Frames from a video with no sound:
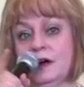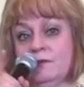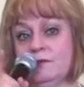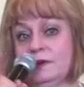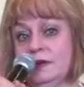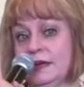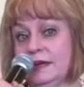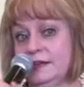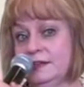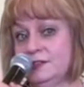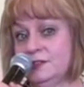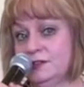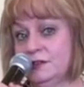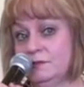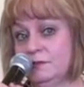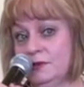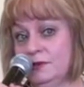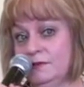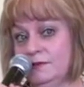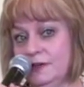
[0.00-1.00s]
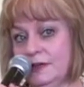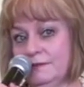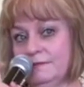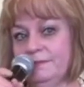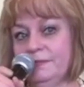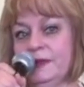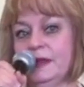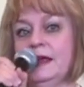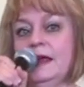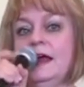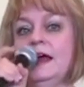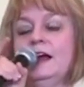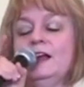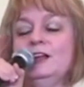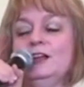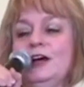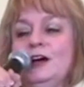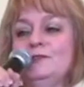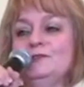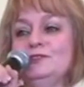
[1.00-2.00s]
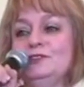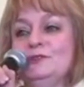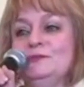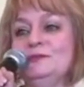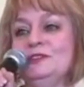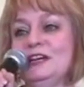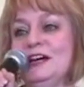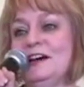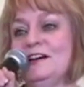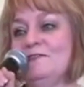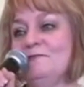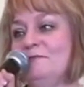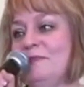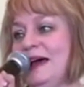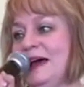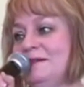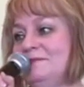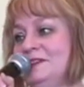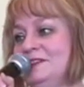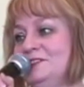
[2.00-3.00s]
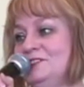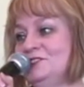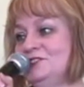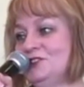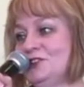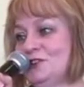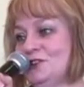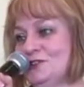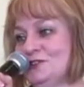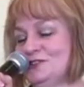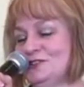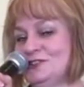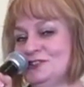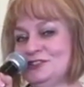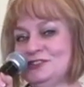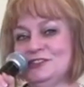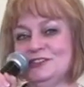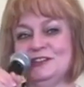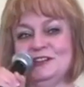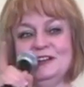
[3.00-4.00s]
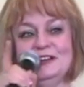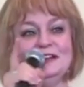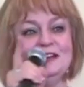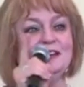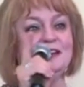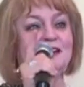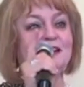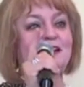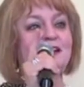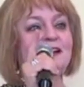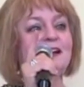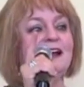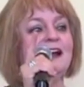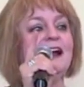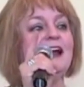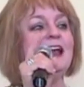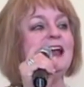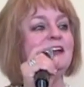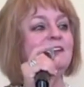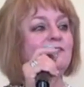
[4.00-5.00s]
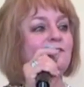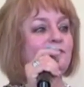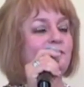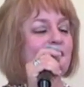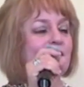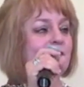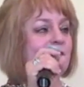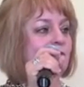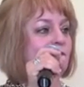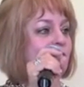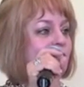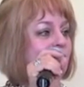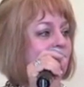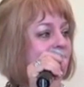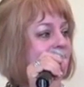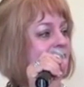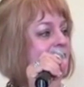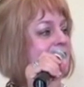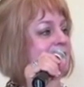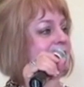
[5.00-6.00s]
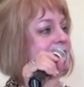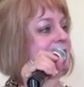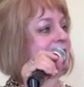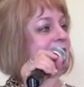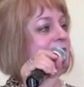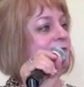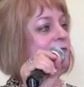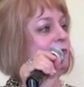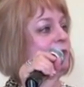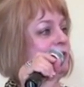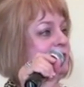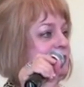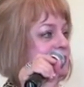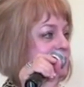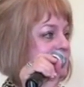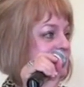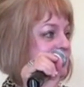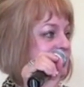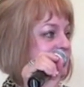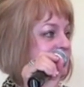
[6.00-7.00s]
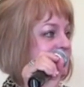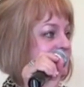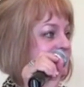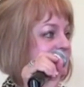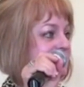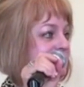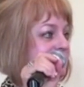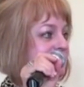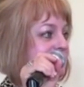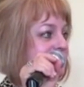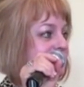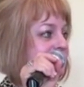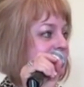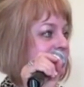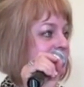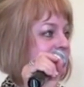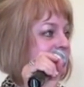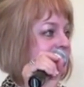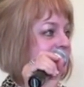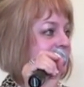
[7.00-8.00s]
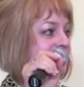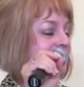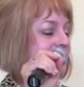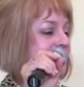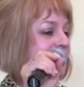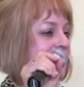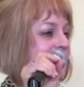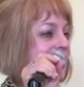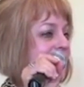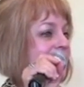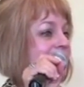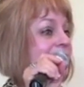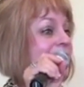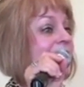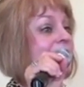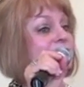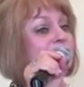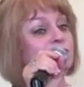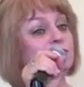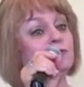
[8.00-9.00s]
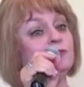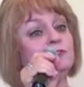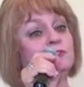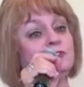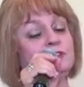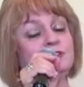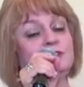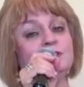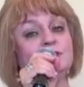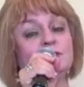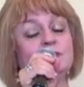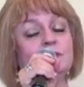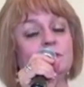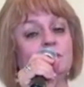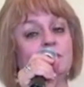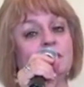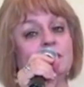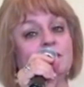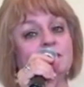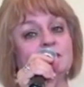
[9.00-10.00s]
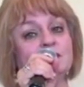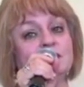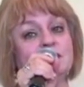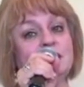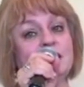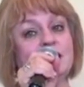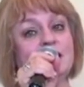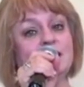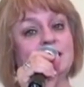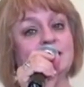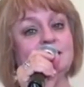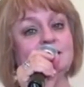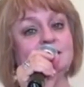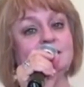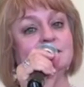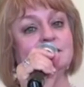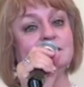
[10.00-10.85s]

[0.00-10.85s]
not related to the movie, Lonesome Dove Baptist Church in February 1846. That church is still going on today.